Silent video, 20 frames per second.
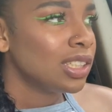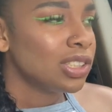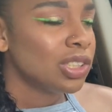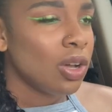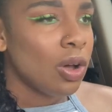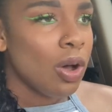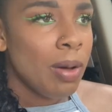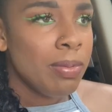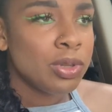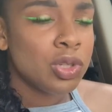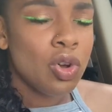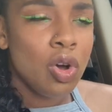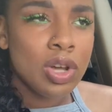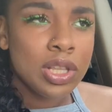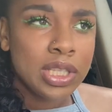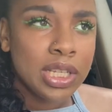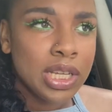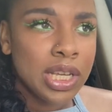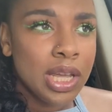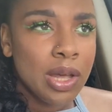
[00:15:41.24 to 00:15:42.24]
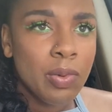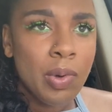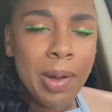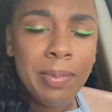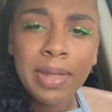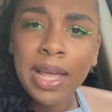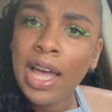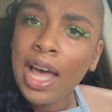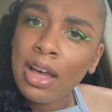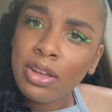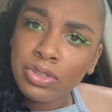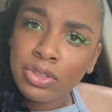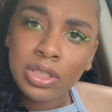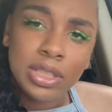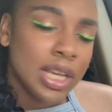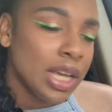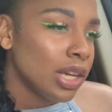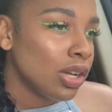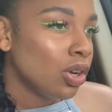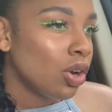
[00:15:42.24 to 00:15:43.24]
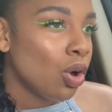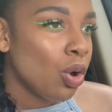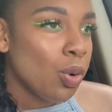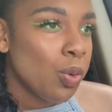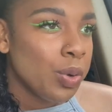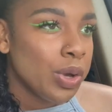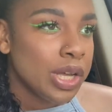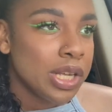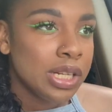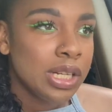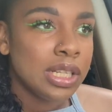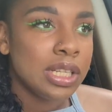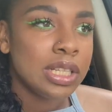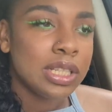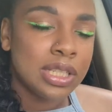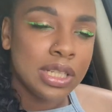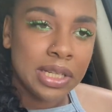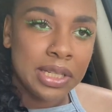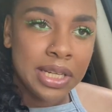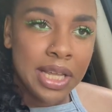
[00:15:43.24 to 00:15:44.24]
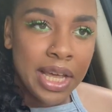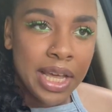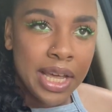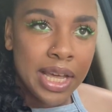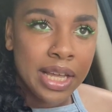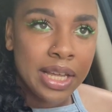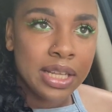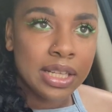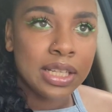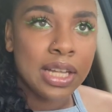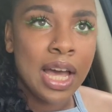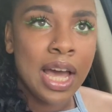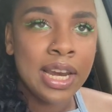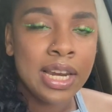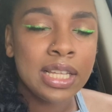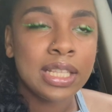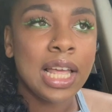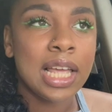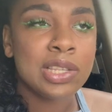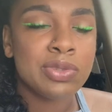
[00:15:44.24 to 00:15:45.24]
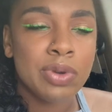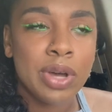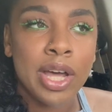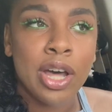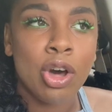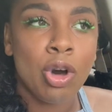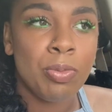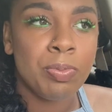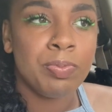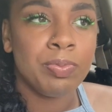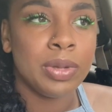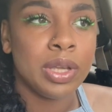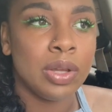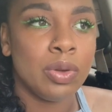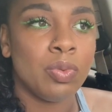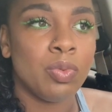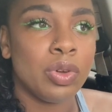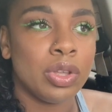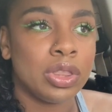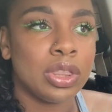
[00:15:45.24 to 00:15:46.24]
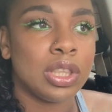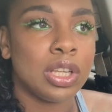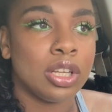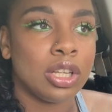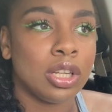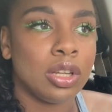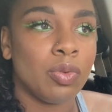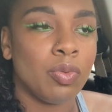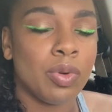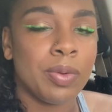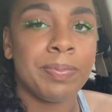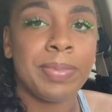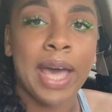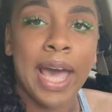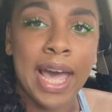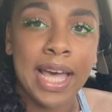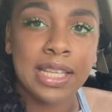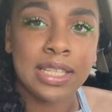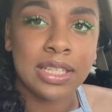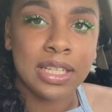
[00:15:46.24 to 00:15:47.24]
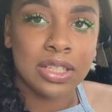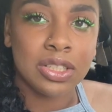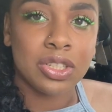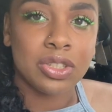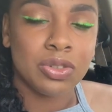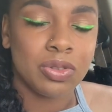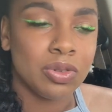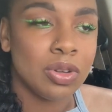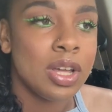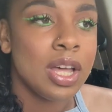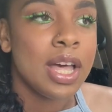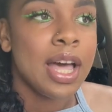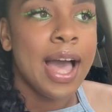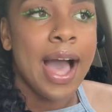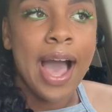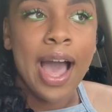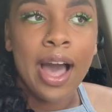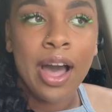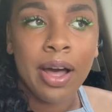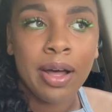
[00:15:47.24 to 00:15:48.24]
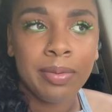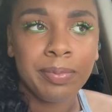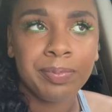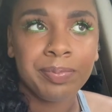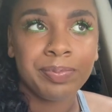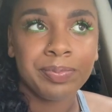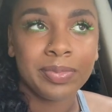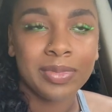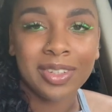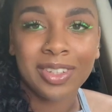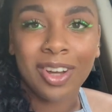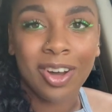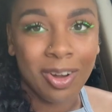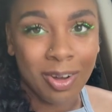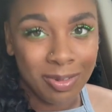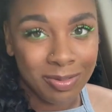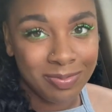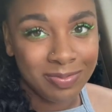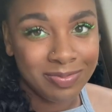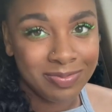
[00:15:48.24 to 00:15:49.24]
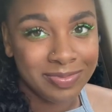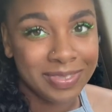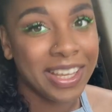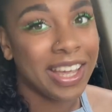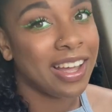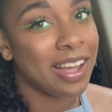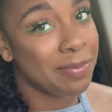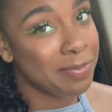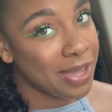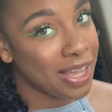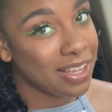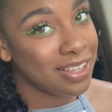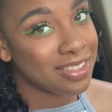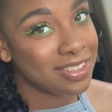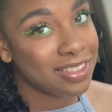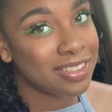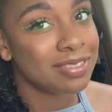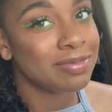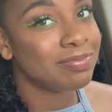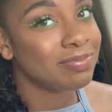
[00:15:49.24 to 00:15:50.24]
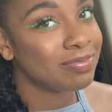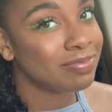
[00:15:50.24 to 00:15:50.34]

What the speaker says: So I'm talking to him. I'm like, how's your day going? And this and that. I think that's what helped me with passing too. I passed.